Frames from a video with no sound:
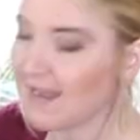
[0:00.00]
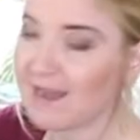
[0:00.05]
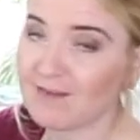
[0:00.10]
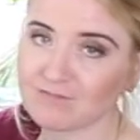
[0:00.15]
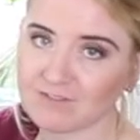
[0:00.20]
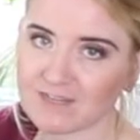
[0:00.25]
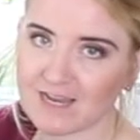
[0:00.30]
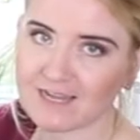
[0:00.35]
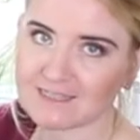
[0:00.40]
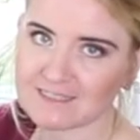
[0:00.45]
you
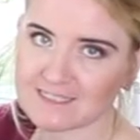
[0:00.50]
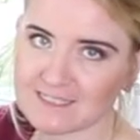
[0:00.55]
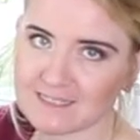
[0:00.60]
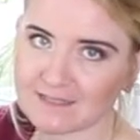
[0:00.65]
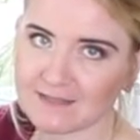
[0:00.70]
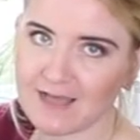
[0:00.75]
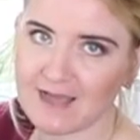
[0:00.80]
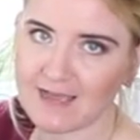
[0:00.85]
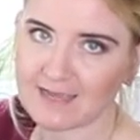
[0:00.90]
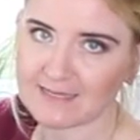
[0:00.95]
haven't added
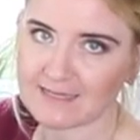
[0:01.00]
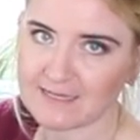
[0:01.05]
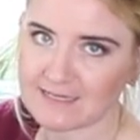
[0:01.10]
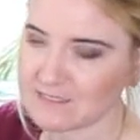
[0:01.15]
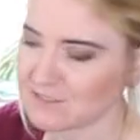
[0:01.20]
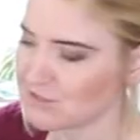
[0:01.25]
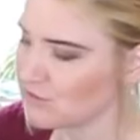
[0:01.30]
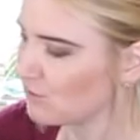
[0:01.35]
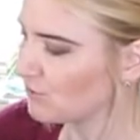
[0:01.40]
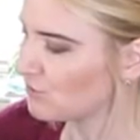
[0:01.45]
a
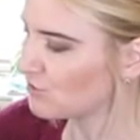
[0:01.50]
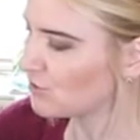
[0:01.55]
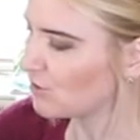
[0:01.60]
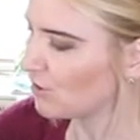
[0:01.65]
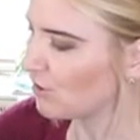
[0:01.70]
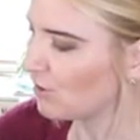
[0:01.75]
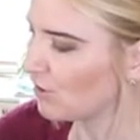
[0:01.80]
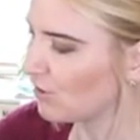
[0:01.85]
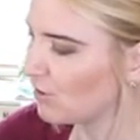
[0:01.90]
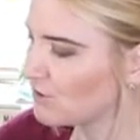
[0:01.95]
lining to the
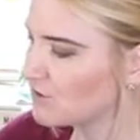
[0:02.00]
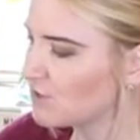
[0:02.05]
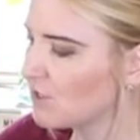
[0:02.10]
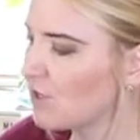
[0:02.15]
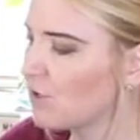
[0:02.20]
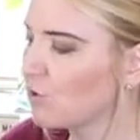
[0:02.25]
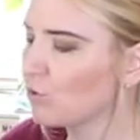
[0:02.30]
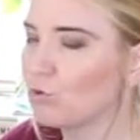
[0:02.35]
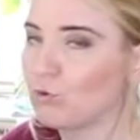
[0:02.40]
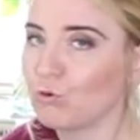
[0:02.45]
skirt,
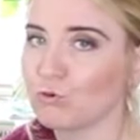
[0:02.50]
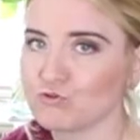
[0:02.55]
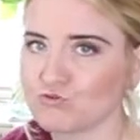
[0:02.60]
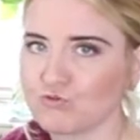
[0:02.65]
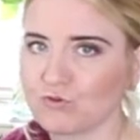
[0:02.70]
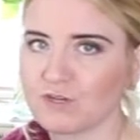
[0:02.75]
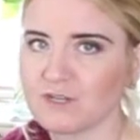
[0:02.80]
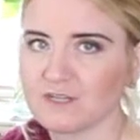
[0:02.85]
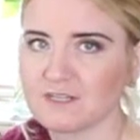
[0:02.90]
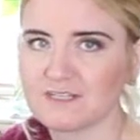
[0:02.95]

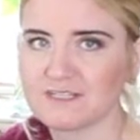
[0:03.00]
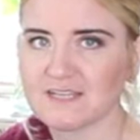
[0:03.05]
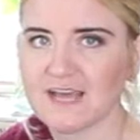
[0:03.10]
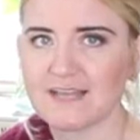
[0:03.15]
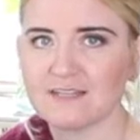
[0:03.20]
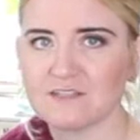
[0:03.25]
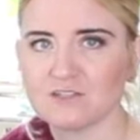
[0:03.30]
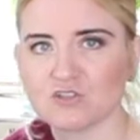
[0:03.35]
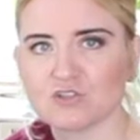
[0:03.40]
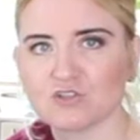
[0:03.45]
corduroy can
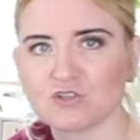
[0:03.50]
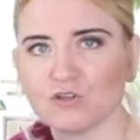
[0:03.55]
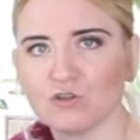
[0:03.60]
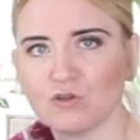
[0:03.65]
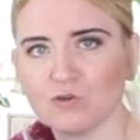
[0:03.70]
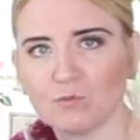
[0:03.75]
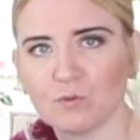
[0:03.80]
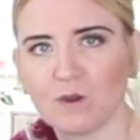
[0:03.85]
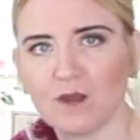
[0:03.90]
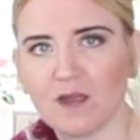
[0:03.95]
tend
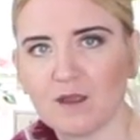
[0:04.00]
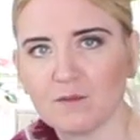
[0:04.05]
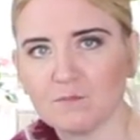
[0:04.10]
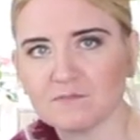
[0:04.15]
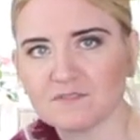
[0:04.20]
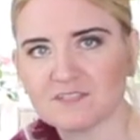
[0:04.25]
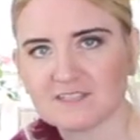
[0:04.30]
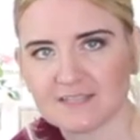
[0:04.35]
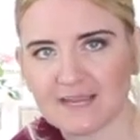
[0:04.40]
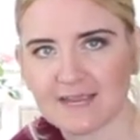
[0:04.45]
to
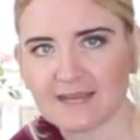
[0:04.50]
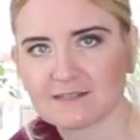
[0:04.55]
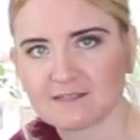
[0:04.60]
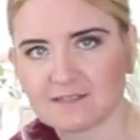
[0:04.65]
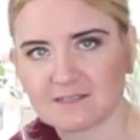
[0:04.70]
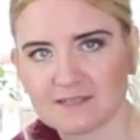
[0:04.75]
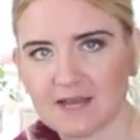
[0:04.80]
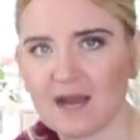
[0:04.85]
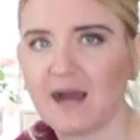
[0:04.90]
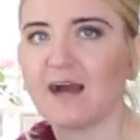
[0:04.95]
stick
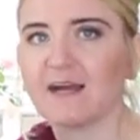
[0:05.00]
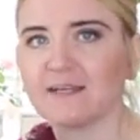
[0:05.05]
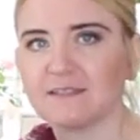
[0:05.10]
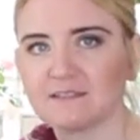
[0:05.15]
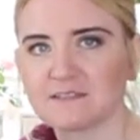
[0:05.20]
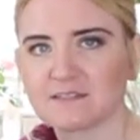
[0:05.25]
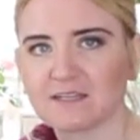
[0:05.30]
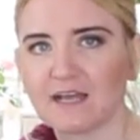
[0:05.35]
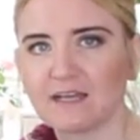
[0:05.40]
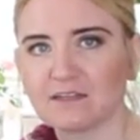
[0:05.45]
to
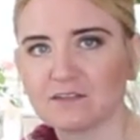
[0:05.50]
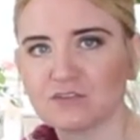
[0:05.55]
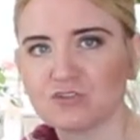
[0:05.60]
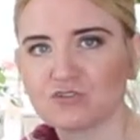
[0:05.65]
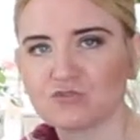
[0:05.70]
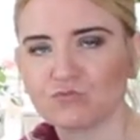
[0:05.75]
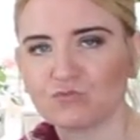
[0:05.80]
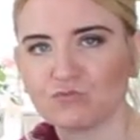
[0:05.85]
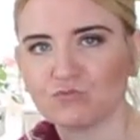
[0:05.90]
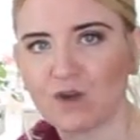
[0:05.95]
tights
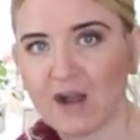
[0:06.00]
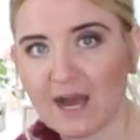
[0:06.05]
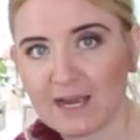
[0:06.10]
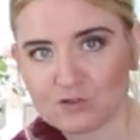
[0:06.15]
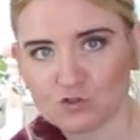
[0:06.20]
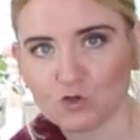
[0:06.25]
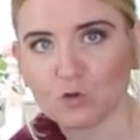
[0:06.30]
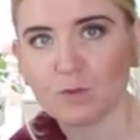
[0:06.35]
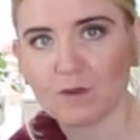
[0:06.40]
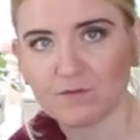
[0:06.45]
and
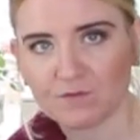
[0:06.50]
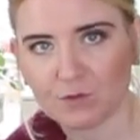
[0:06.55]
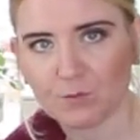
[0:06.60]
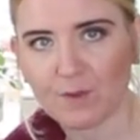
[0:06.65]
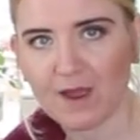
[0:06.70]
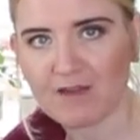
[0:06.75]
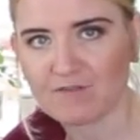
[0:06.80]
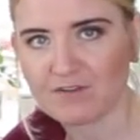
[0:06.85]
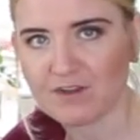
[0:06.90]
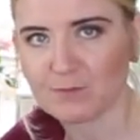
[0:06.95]
ride up if you're
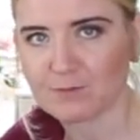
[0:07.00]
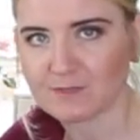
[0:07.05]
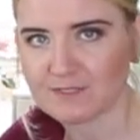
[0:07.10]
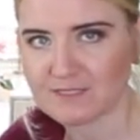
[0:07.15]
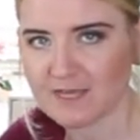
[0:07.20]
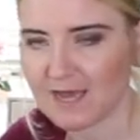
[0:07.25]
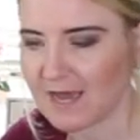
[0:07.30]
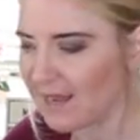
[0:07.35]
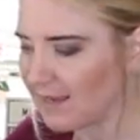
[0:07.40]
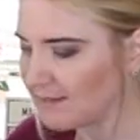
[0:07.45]
wearing it with
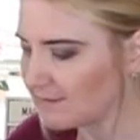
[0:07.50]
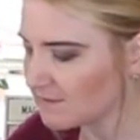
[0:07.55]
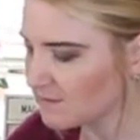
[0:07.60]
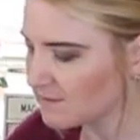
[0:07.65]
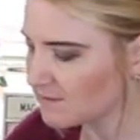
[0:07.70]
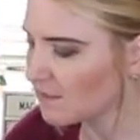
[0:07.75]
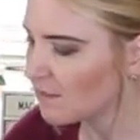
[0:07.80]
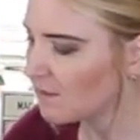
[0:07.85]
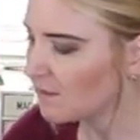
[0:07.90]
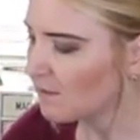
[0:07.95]

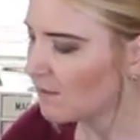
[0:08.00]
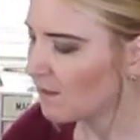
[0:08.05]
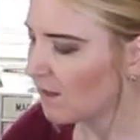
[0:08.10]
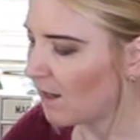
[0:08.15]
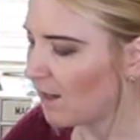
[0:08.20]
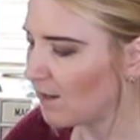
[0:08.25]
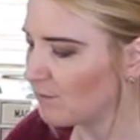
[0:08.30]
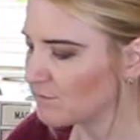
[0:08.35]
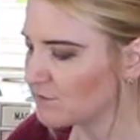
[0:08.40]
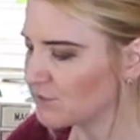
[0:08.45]
tights.
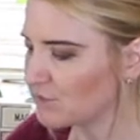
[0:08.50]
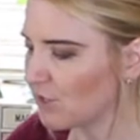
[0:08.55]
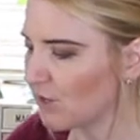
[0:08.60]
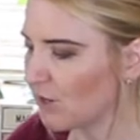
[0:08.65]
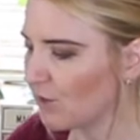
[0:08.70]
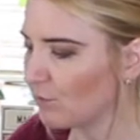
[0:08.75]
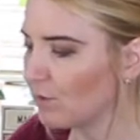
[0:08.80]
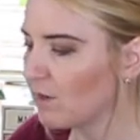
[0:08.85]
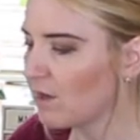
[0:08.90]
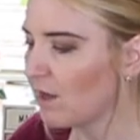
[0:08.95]

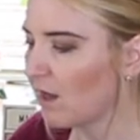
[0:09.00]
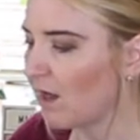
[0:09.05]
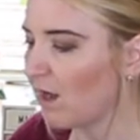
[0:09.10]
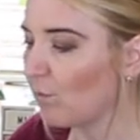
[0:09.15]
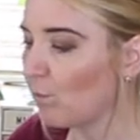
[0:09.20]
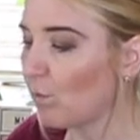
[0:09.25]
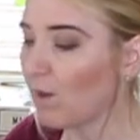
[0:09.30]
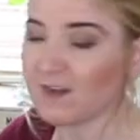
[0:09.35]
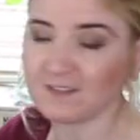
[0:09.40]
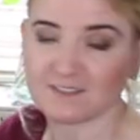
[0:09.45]

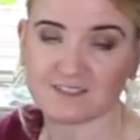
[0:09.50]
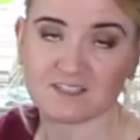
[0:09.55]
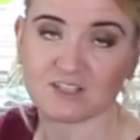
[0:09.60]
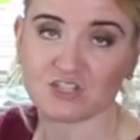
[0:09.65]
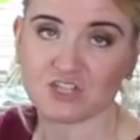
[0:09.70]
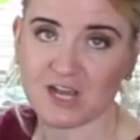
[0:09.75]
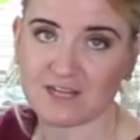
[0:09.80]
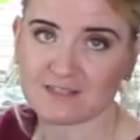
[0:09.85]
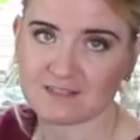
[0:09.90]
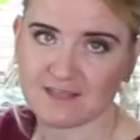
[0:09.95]
What I'd
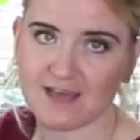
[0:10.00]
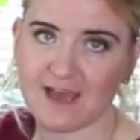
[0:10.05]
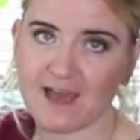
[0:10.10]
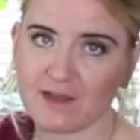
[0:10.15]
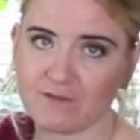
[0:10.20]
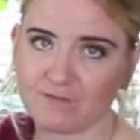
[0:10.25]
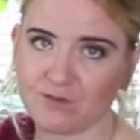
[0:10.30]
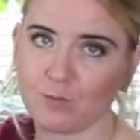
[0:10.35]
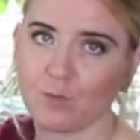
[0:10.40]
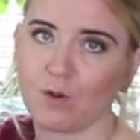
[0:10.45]
suggest
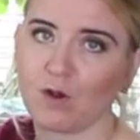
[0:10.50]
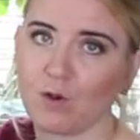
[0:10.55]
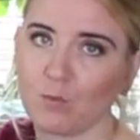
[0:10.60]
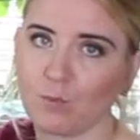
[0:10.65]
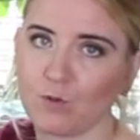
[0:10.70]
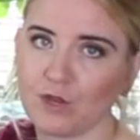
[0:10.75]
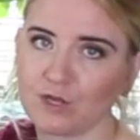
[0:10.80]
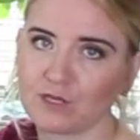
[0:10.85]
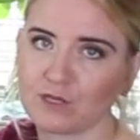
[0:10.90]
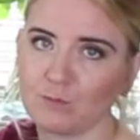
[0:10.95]
there, if you are
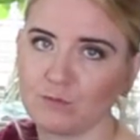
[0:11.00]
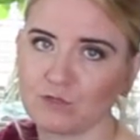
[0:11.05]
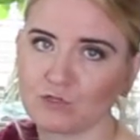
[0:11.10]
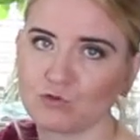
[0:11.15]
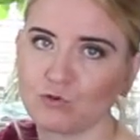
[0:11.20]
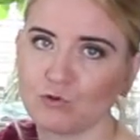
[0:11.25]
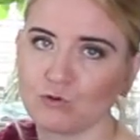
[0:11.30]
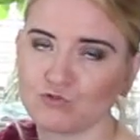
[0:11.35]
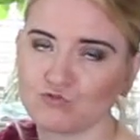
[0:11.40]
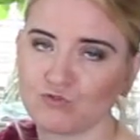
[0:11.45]
working with
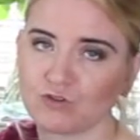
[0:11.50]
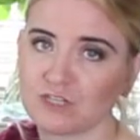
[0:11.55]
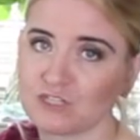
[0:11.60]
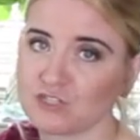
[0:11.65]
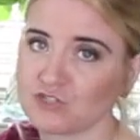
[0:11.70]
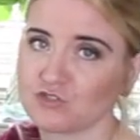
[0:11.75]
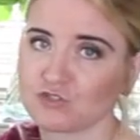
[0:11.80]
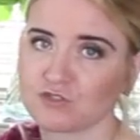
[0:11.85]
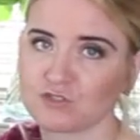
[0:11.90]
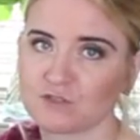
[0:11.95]
corduroy,
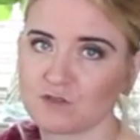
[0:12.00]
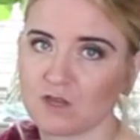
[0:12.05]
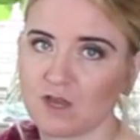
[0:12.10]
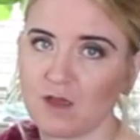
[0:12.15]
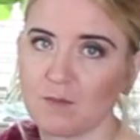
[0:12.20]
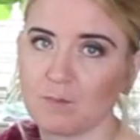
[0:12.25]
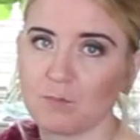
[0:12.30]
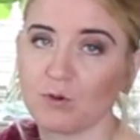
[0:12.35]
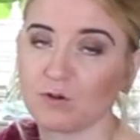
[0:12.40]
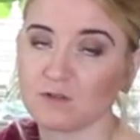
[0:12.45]
is just
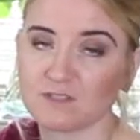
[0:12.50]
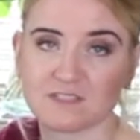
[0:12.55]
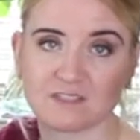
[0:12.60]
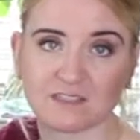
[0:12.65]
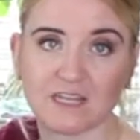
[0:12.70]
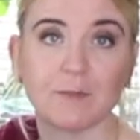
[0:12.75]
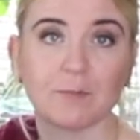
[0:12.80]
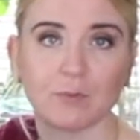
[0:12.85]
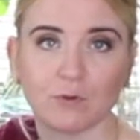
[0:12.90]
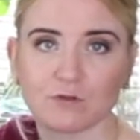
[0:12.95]
put a
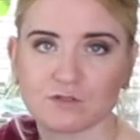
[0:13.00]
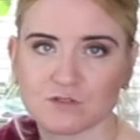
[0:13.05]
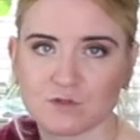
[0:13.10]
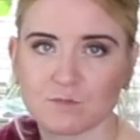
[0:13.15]
slip or